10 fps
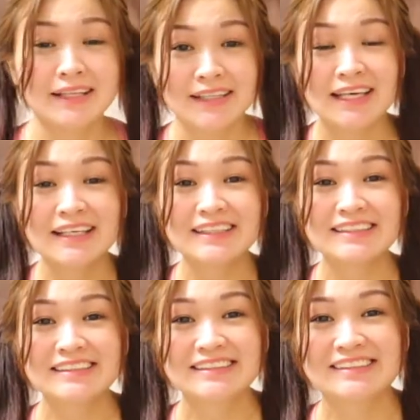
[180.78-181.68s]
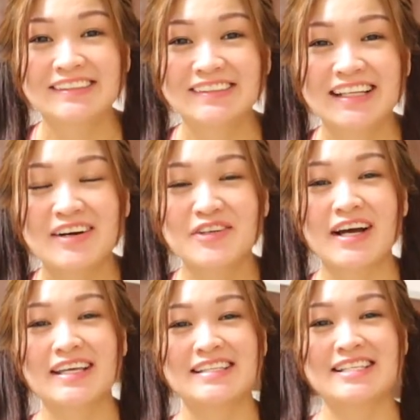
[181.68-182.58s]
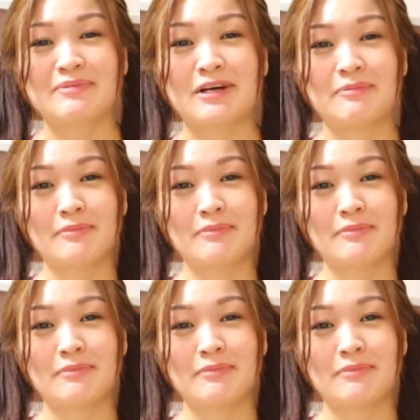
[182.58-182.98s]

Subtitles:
Thanks! So now you are inside my